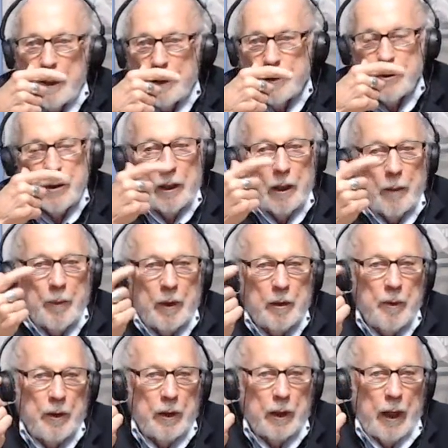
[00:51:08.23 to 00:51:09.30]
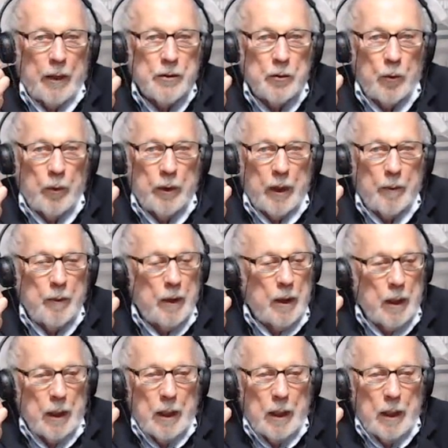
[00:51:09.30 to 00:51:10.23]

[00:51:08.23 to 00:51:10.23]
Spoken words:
I still am in communication with them.